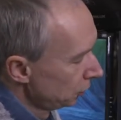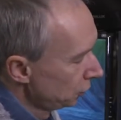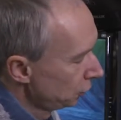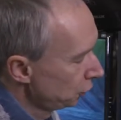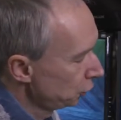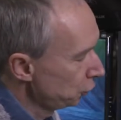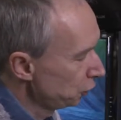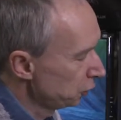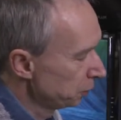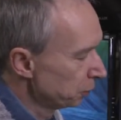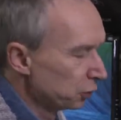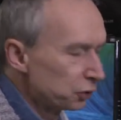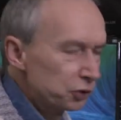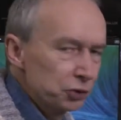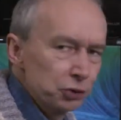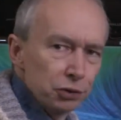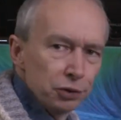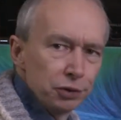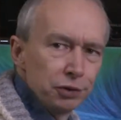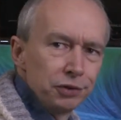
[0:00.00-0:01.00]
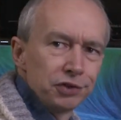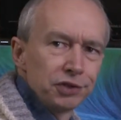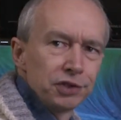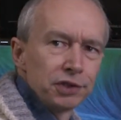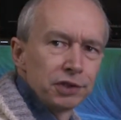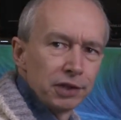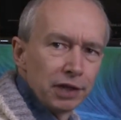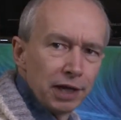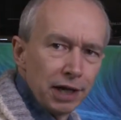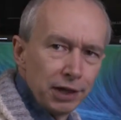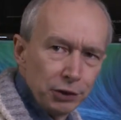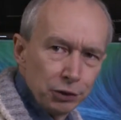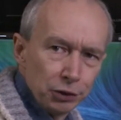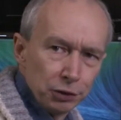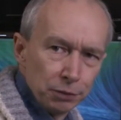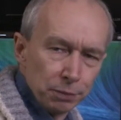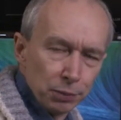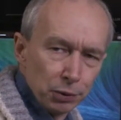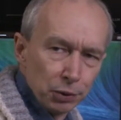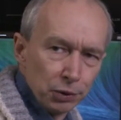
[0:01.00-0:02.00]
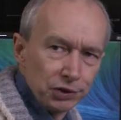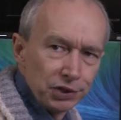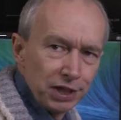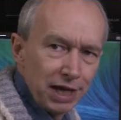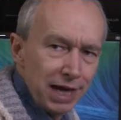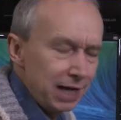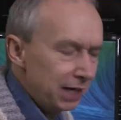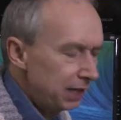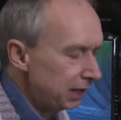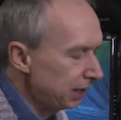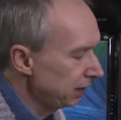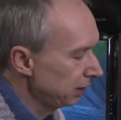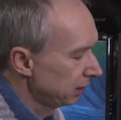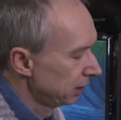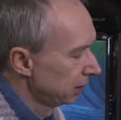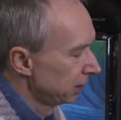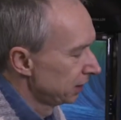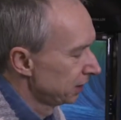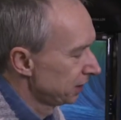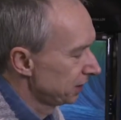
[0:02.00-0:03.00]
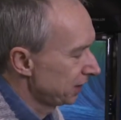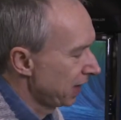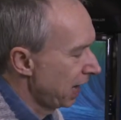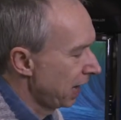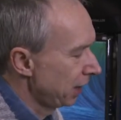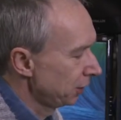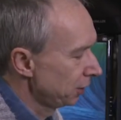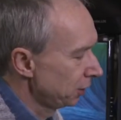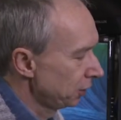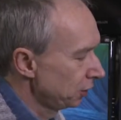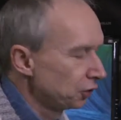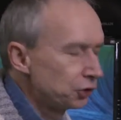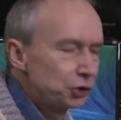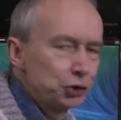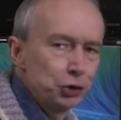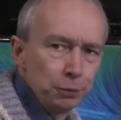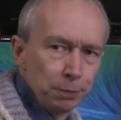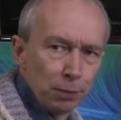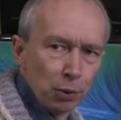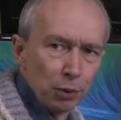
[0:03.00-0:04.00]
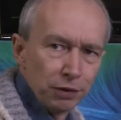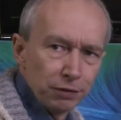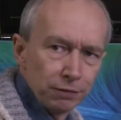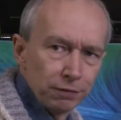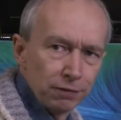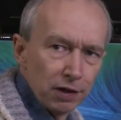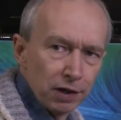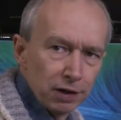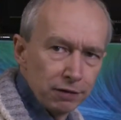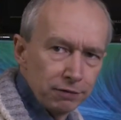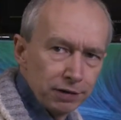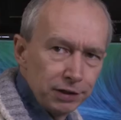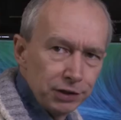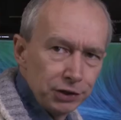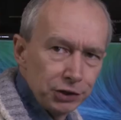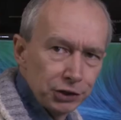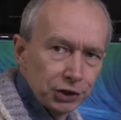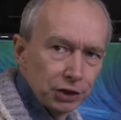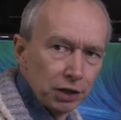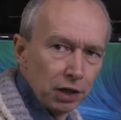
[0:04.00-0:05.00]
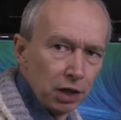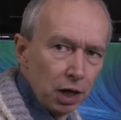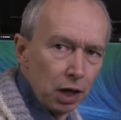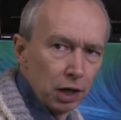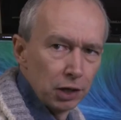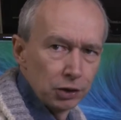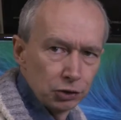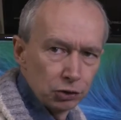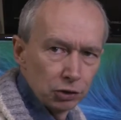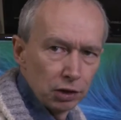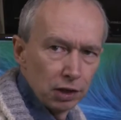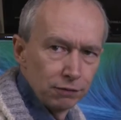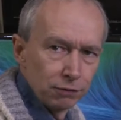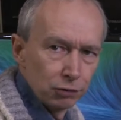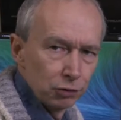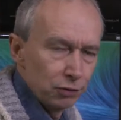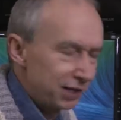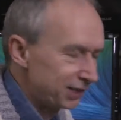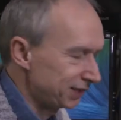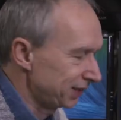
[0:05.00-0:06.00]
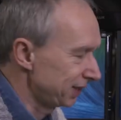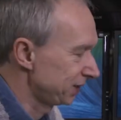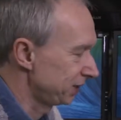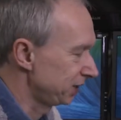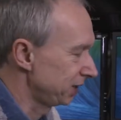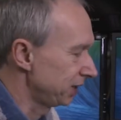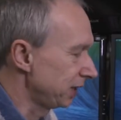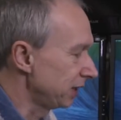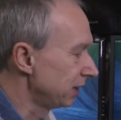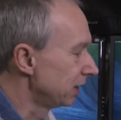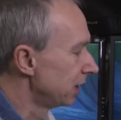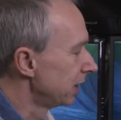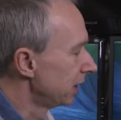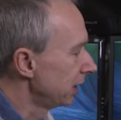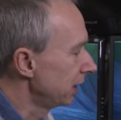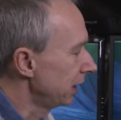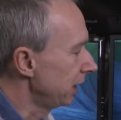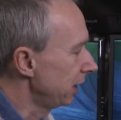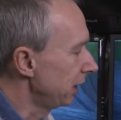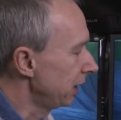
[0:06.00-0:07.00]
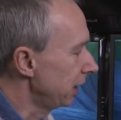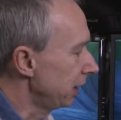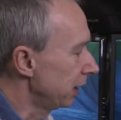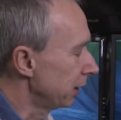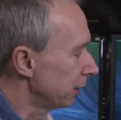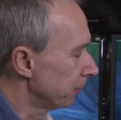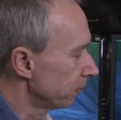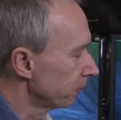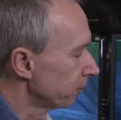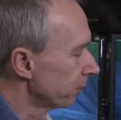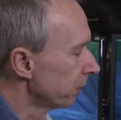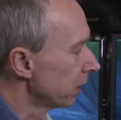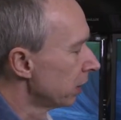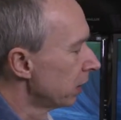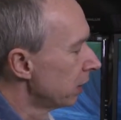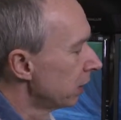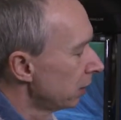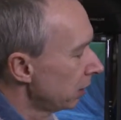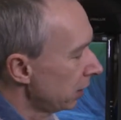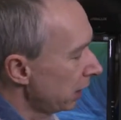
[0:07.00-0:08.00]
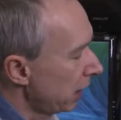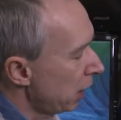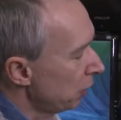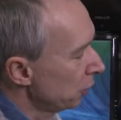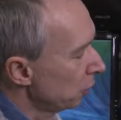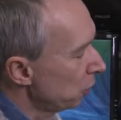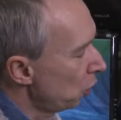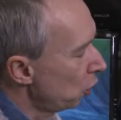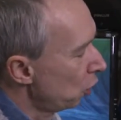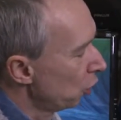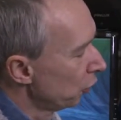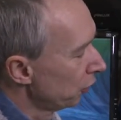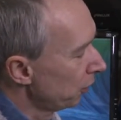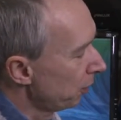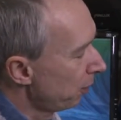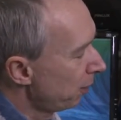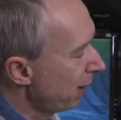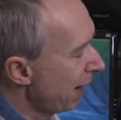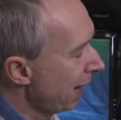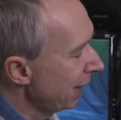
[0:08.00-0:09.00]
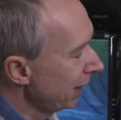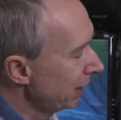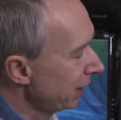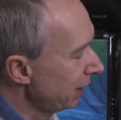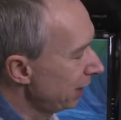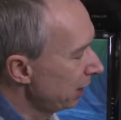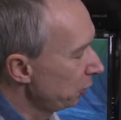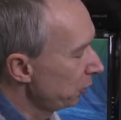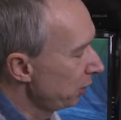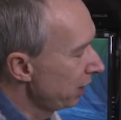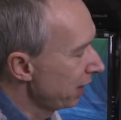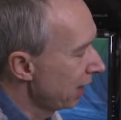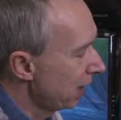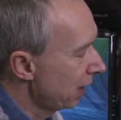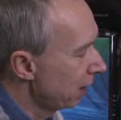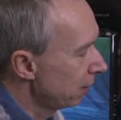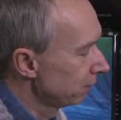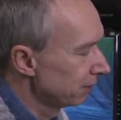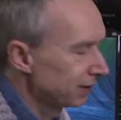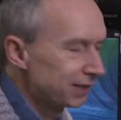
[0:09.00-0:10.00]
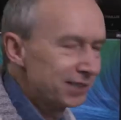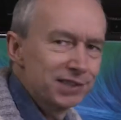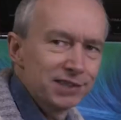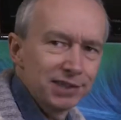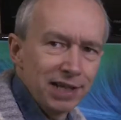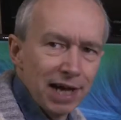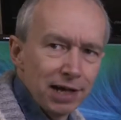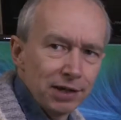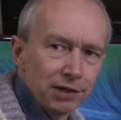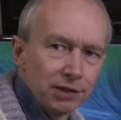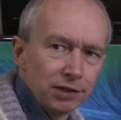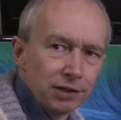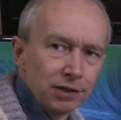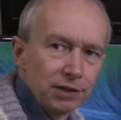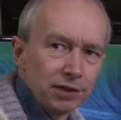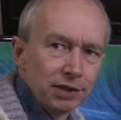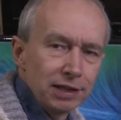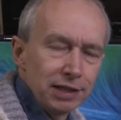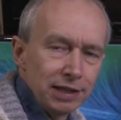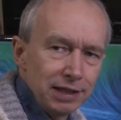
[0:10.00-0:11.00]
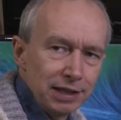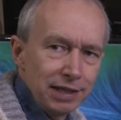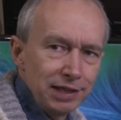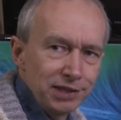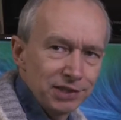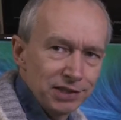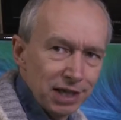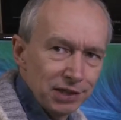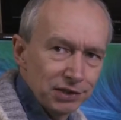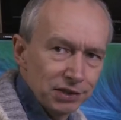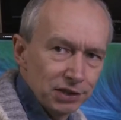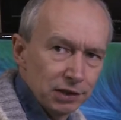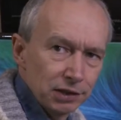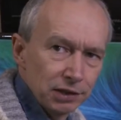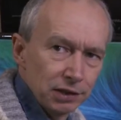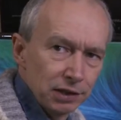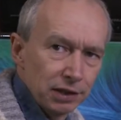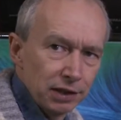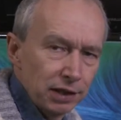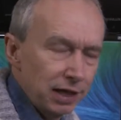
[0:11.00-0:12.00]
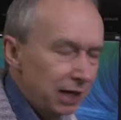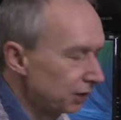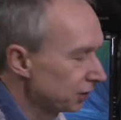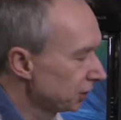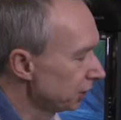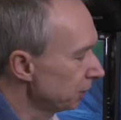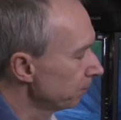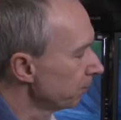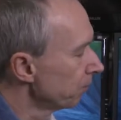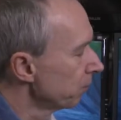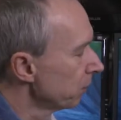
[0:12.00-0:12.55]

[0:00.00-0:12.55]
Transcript: 2 small screws, and you can put any standard 2.5-inch hard drive or SSD in here. Now, on the back here, we have a standard eSATA connector,